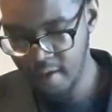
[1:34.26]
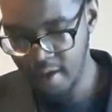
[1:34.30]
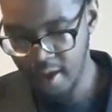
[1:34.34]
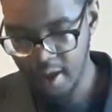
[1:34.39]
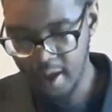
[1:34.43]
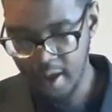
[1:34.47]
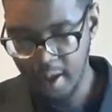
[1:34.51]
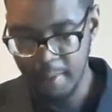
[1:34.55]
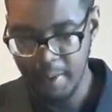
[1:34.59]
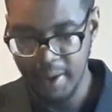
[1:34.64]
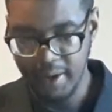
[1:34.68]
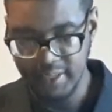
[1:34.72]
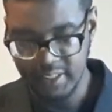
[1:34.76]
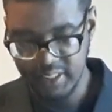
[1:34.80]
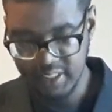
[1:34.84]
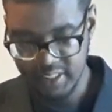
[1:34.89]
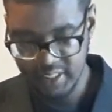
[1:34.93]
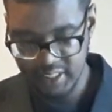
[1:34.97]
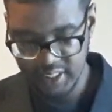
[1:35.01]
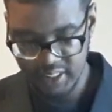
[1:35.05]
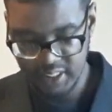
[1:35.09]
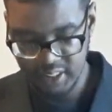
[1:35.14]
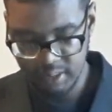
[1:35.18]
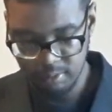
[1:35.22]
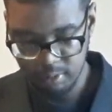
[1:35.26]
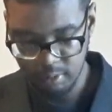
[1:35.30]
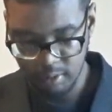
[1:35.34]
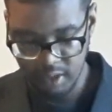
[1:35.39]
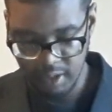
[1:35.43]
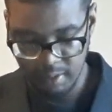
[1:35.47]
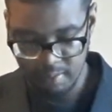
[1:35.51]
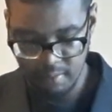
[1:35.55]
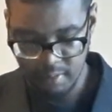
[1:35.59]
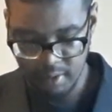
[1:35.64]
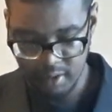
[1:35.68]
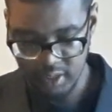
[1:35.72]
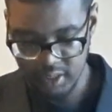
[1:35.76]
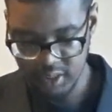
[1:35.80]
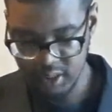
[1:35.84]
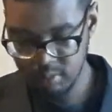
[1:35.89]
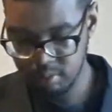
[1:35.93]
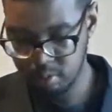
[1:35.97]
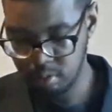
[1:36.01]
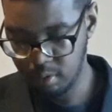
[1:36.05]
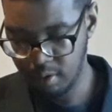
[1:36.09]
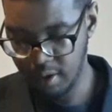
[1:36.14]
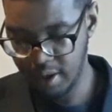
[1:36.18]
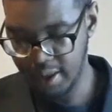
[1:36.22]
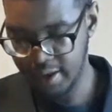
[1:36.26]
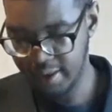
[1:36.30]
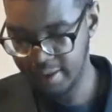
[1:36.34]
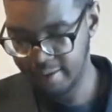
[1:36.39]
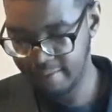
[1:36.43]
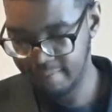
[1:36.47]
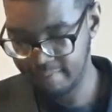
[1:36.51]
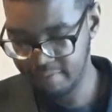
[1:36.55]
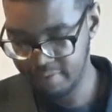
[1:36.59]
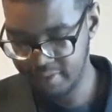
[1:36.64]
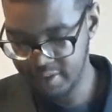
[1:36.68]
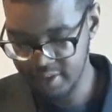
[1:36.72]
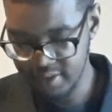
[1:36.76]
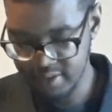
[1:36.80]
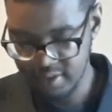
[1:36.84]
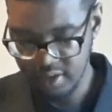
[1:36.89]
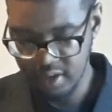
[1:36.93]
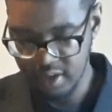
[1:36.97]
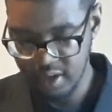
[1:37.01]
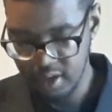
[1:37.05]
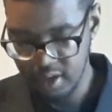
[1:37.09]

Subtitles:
As she's pretty much planning this